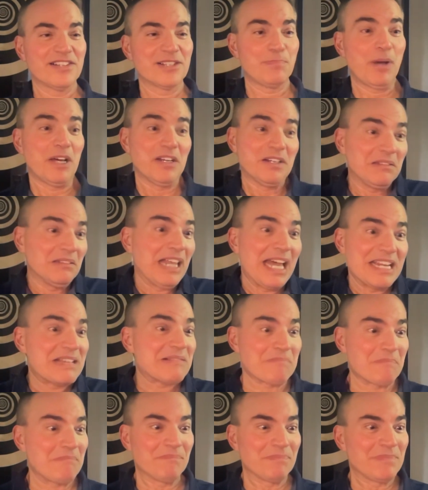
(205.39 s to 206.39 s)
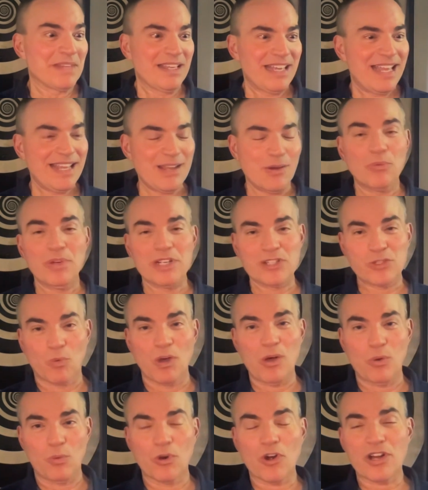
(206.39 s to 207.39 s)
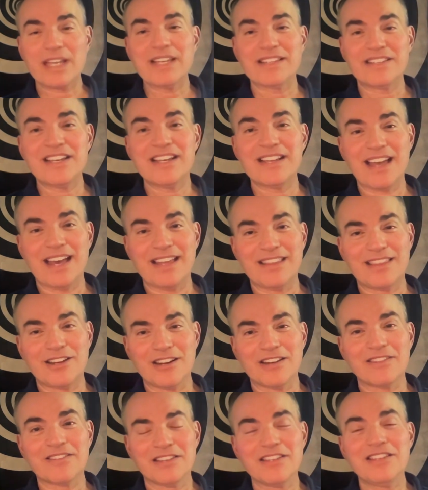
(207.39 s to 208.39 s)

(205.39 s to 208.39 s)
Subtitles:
But like, it was while working together,